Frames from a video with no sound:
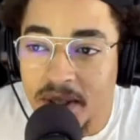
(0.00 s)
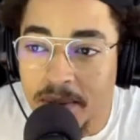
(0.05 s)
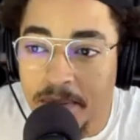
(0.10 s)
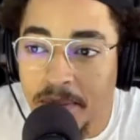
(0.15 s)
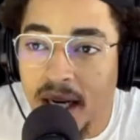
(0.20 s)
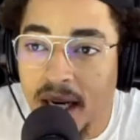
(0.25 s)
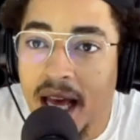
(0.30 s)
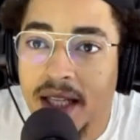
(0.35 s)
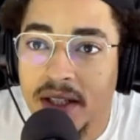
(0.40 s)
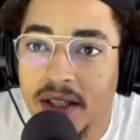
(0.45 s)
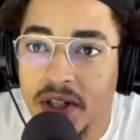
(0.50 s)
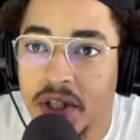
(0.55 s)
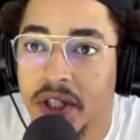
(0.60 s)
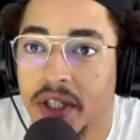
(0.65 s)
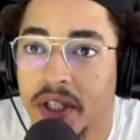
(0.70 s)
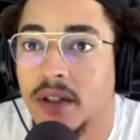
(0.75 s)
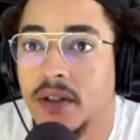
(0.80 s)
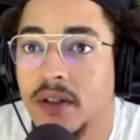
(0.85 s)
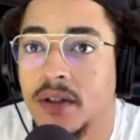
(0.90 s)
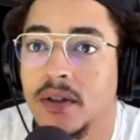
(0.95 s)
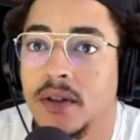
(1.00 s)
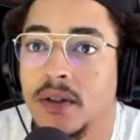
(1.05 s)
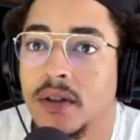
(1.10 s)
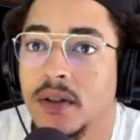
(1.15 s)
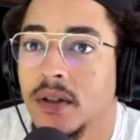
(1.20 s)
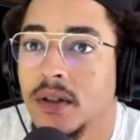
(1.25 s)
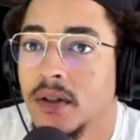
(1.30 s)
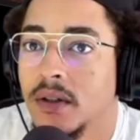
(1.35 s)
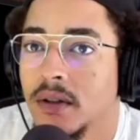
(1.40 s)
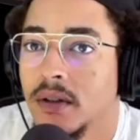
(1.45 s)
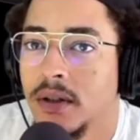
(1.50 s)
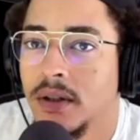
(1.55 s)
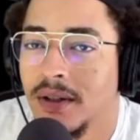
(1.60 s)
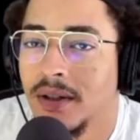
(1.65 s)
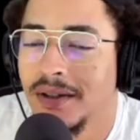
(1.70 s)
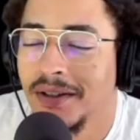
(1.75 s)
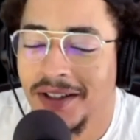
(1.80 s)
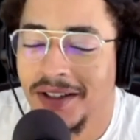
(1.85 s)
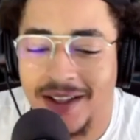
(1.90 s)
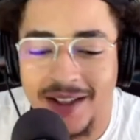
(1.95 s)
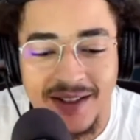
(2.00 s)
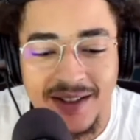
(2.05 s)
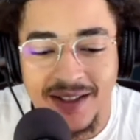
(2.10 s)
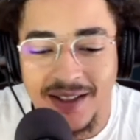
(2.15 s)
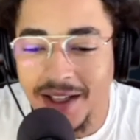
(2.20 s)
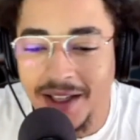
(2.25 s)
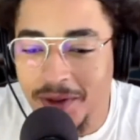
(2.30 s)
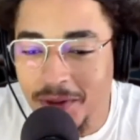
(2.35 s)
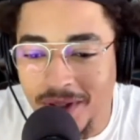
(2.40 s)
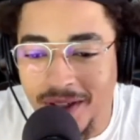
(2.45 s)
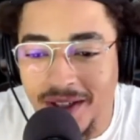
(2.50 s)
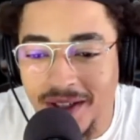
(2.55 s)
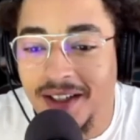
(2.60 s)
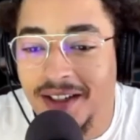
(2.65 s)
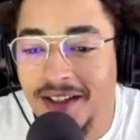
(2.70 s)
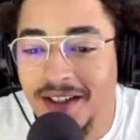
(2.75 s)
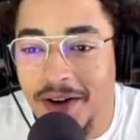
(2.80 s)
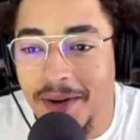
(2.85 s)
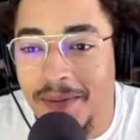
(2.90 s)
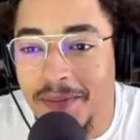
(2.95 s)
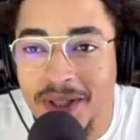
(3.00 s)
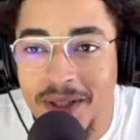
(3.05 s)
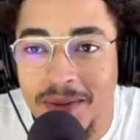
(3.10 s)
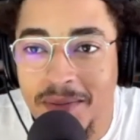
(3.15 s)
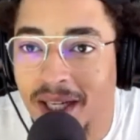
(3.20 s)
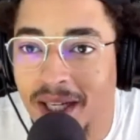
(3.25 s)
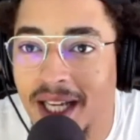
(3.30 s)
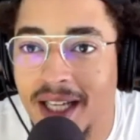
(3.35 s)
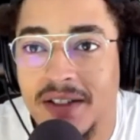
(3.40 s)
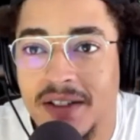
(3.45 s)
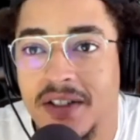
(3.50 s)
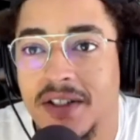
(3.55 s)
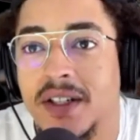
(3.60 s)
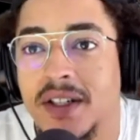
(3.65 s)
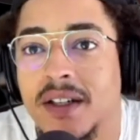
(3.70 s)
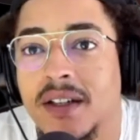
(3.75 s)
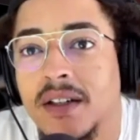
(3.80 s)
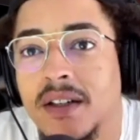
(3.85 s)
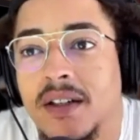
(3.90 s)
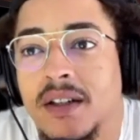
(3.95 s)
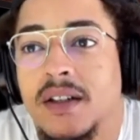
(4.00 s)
and Blood shit, dude. It's literally Crips and Blood shit.